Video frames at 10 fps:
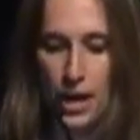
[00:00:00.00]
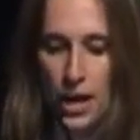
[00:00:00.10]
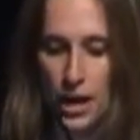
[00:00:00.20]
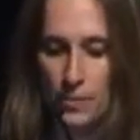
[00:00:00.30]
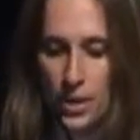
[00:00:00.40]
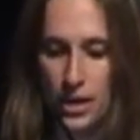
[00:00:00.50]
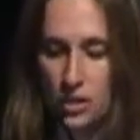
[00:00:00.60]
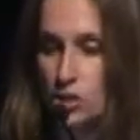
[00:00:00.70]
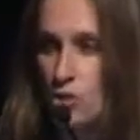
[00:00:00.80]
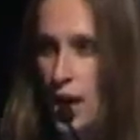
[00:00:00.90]
and
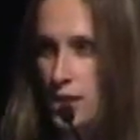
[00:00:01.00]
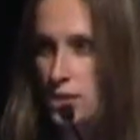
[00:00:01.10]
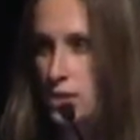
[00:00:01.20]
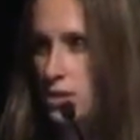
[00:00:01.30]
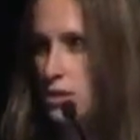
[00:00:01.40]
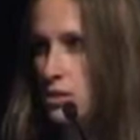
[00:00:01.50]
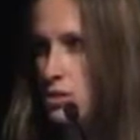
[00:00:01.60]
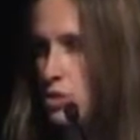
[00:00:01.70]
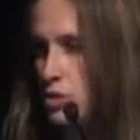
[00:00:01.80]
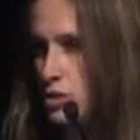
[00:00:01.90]
has attracted
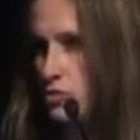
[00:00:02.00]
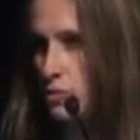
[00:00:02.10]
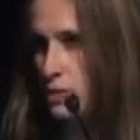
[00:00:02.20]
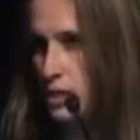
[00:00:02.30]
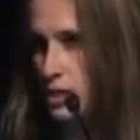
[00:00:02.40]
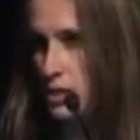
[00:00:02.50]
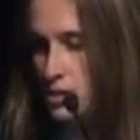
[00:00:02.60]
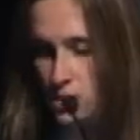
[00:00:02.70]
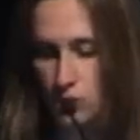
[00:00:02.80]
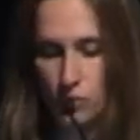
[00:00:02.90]
students from leading
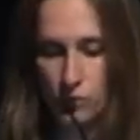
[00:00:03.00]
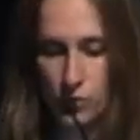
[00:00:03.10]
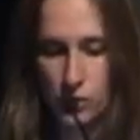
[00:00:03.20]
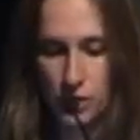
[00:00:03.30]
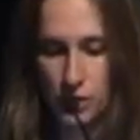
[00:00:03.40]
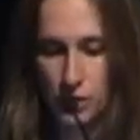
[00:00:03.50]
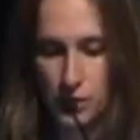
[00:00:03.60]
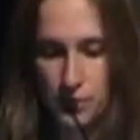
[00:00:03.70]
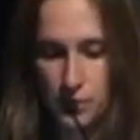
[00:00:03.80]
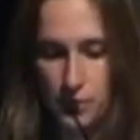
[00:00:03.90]
Indian
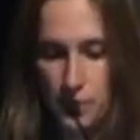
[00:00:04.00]
universities.